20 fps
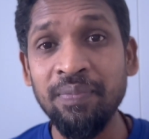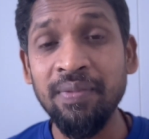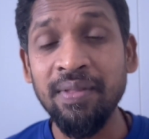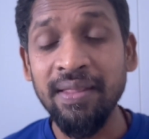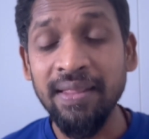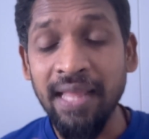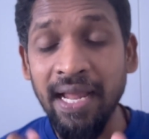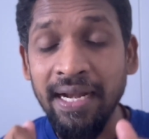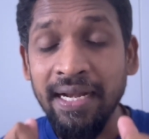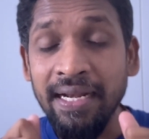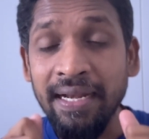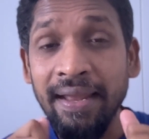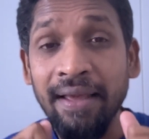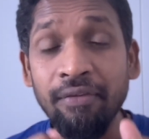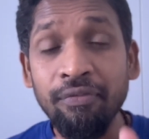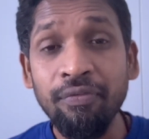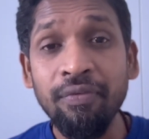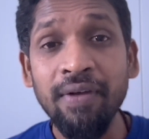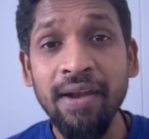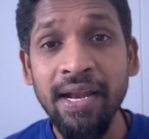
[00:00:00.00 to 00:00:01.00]
then
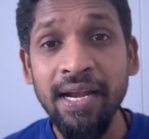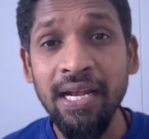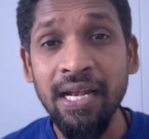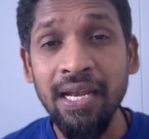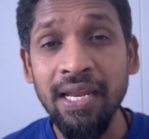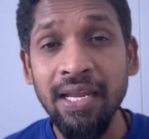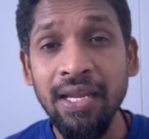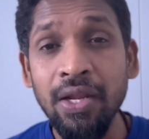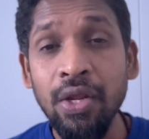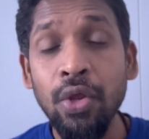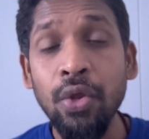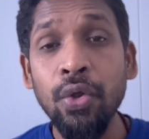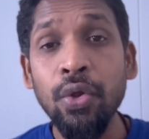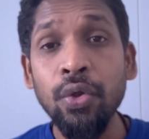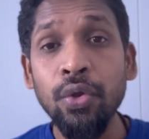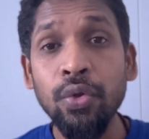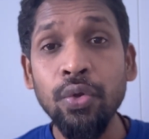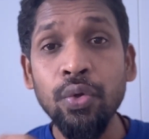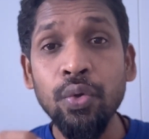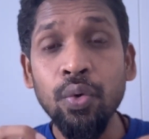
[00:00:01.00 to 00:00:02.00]
definitely
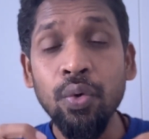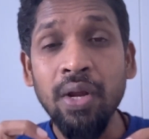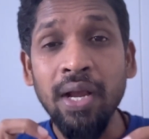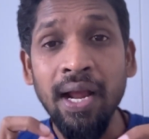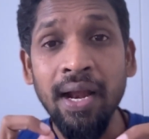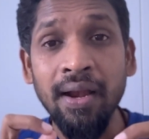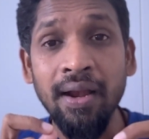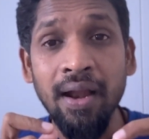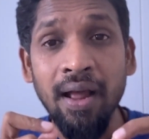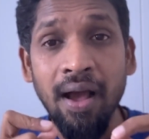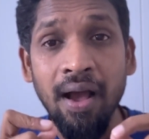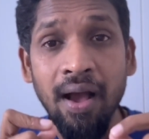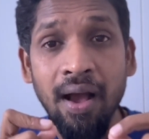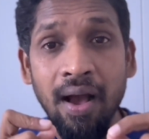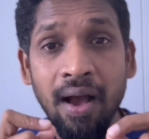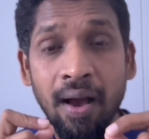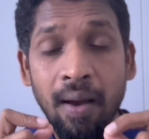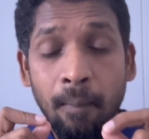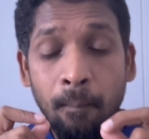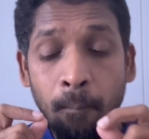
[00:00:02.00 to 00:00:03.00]
you
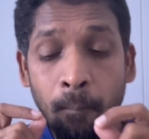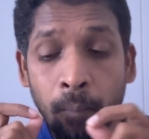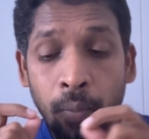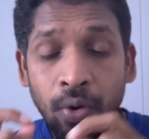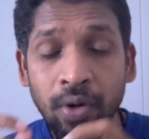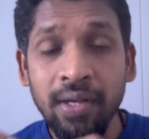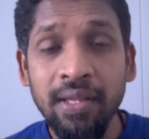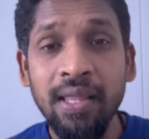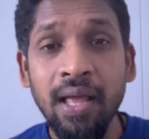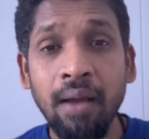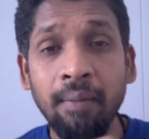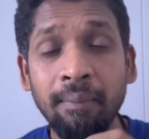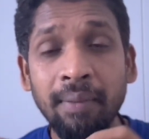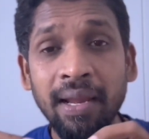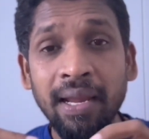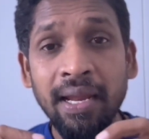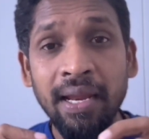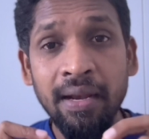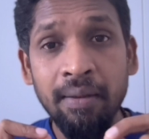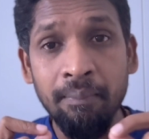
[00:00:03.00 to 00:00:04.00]
can put
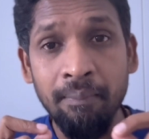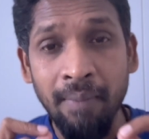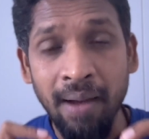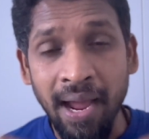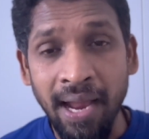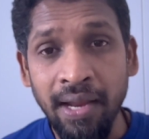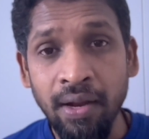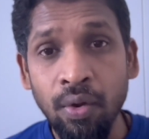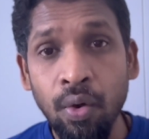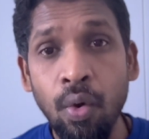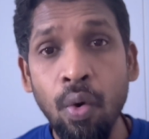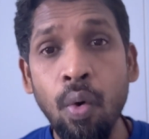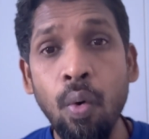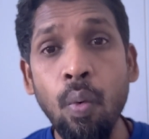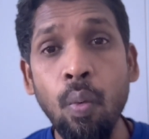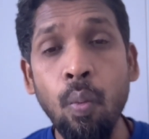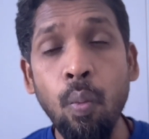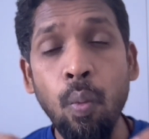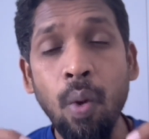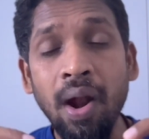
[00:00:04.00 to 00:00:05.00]
them in my
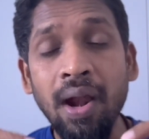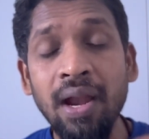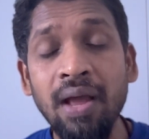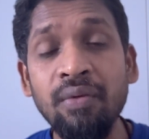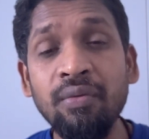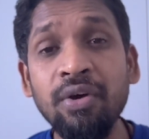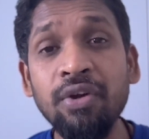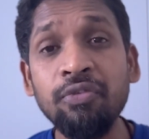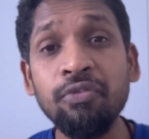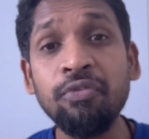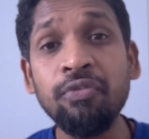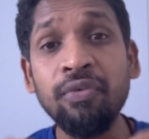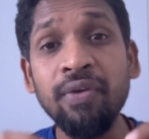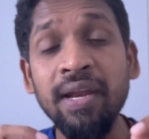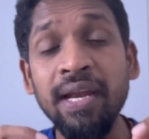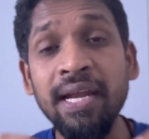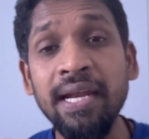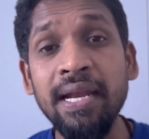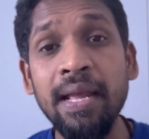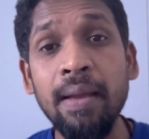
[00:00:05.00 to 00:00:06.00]
1 hour
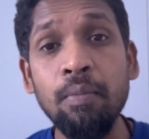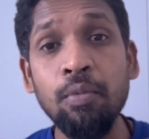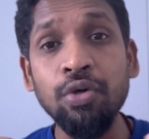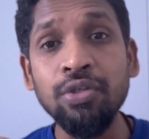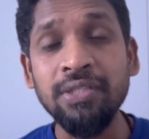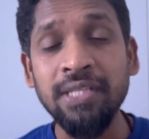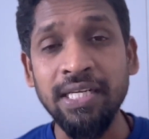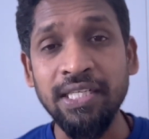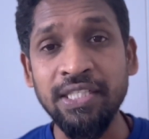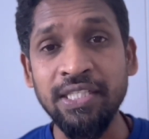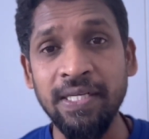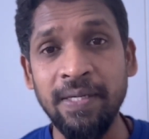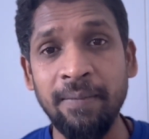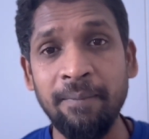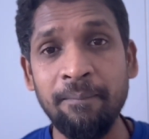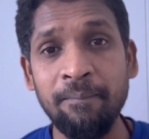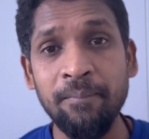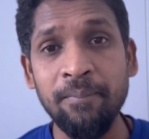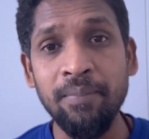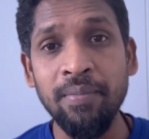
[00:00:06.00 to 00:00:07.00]
free demo
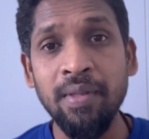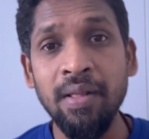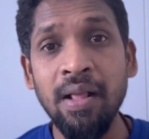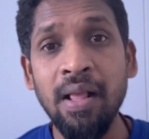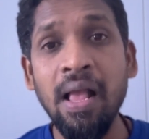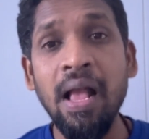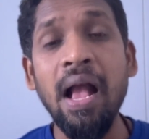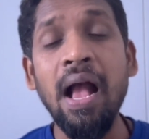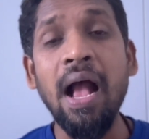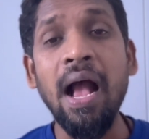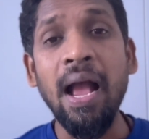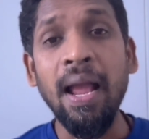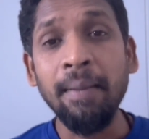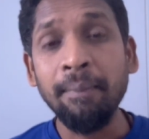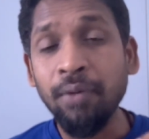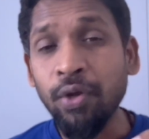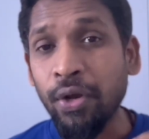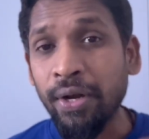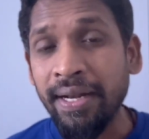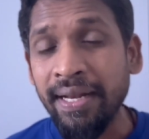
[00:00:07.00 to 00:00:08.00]
section. I
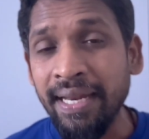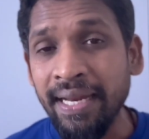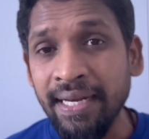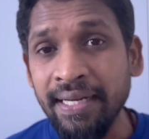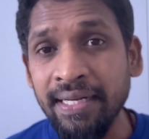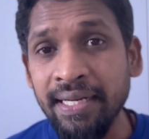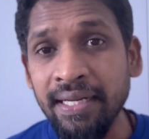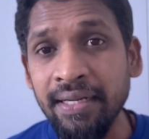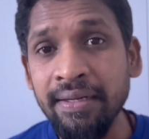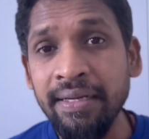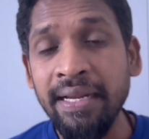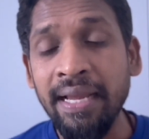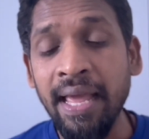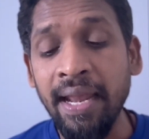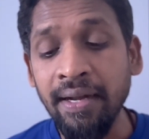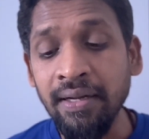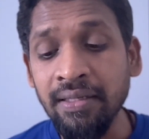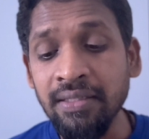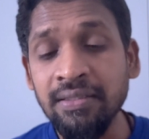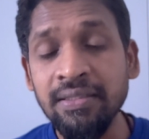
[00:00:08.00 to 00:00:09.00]
am conducting
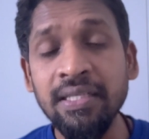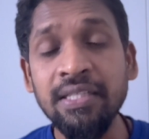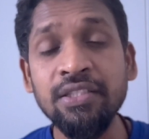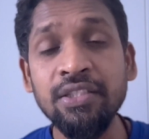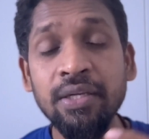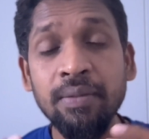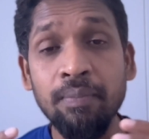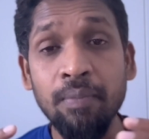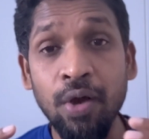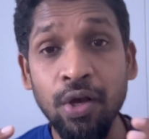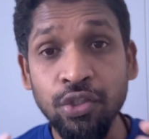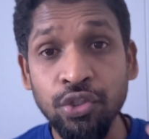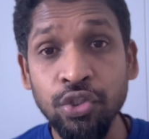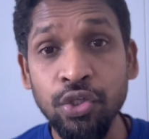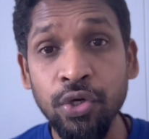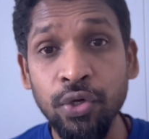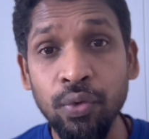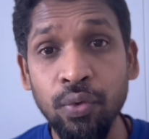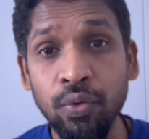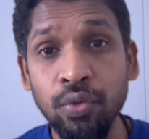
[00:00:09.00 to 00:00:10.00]
character sketching
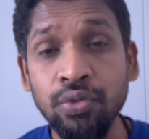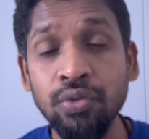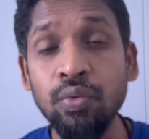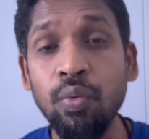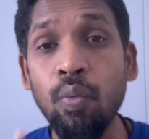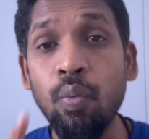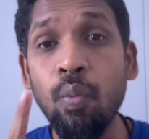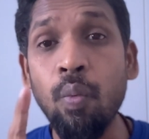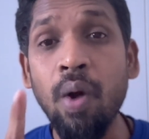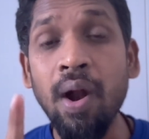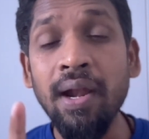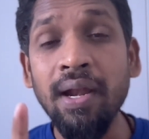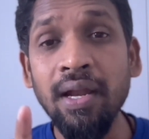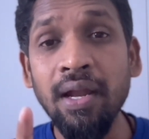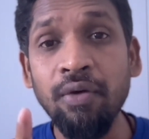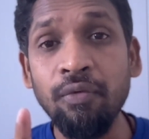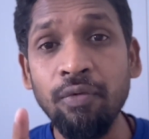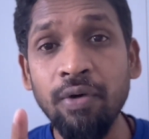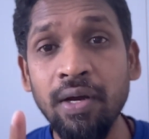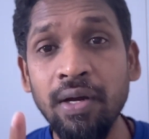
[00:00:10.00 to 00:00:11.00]
mastery course 1
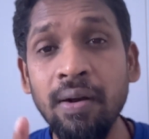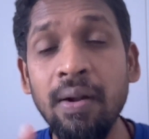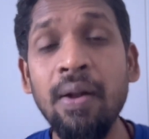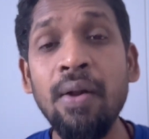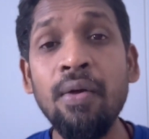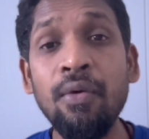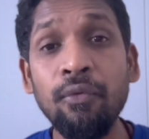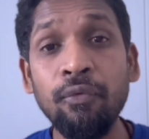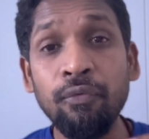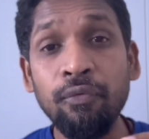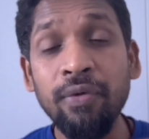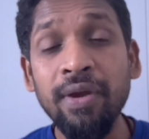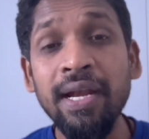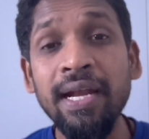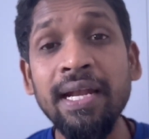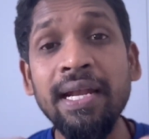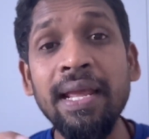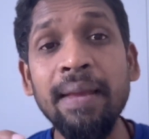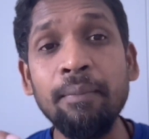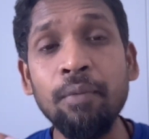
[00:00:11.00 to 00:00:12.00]
hour
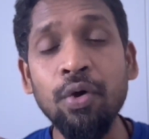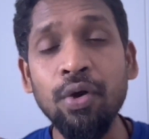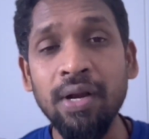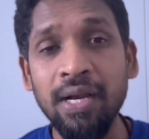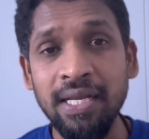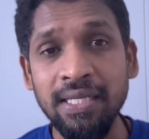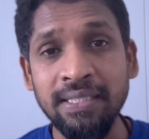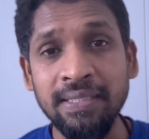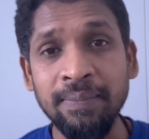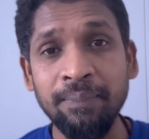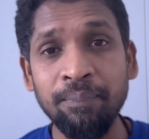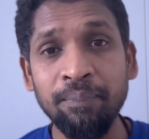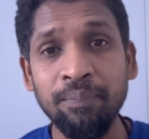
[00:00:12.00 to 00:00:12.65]
free demo class.